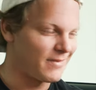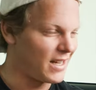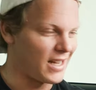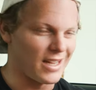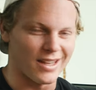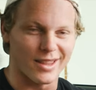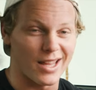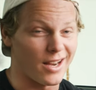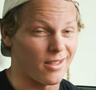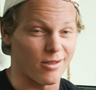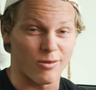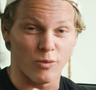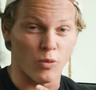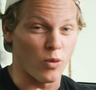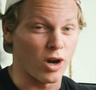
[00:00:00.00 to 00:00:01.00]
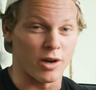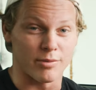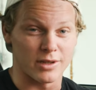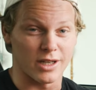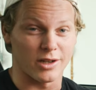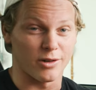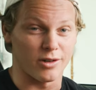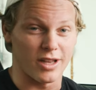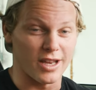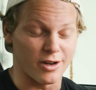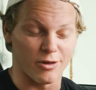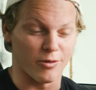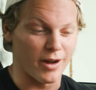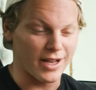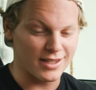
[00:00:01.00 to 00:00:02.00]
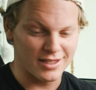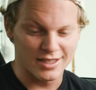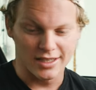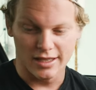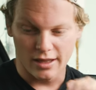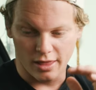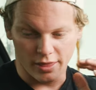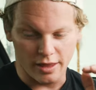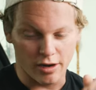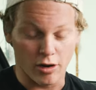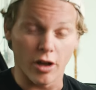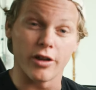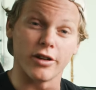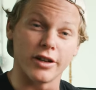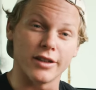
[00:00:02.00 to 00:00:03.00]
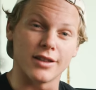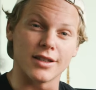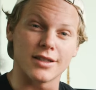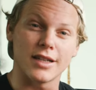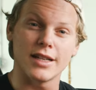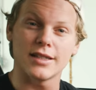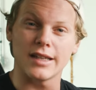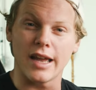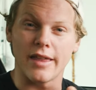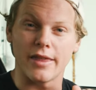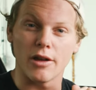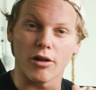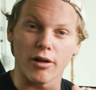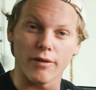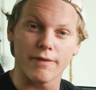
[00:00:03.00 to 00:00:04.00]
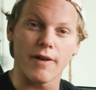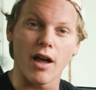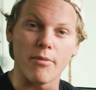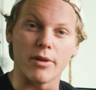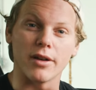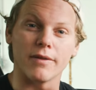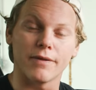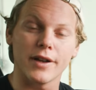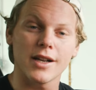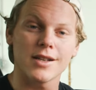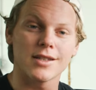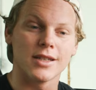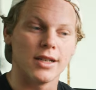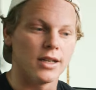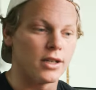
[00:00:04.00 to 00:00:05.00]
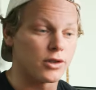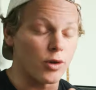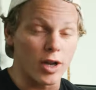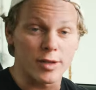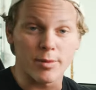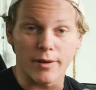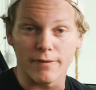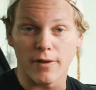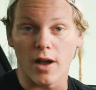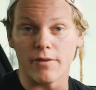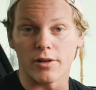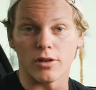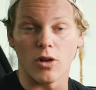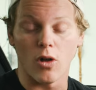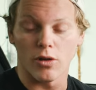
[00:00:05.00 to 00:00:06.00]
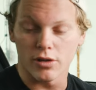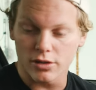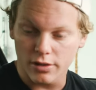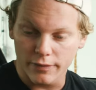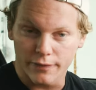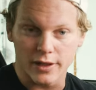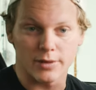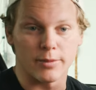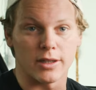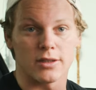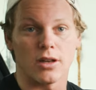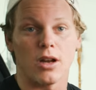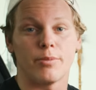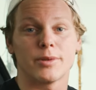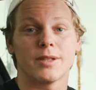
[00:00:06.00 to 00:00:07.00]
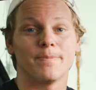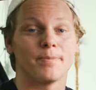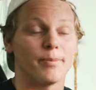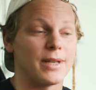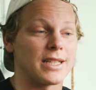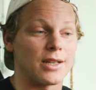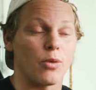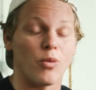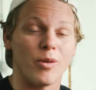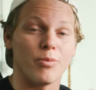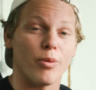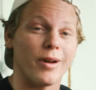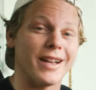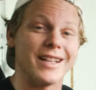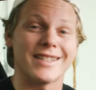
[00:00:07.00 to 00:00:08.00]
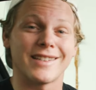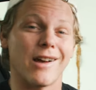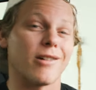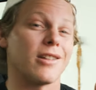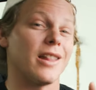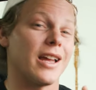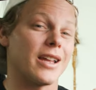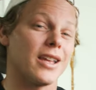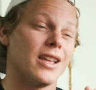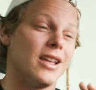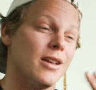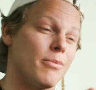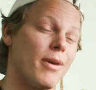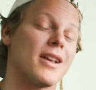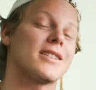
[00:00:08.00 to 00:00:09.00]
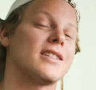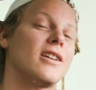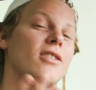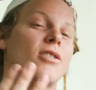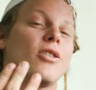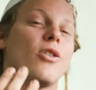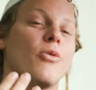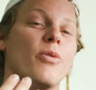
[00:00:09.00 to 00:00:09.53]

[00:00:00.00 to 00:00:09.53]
and that is 100% incorrect. They are underneath the seats and they are a five minute fix. So I spent $500, fixed my subs, because at one point it sounded like my stereo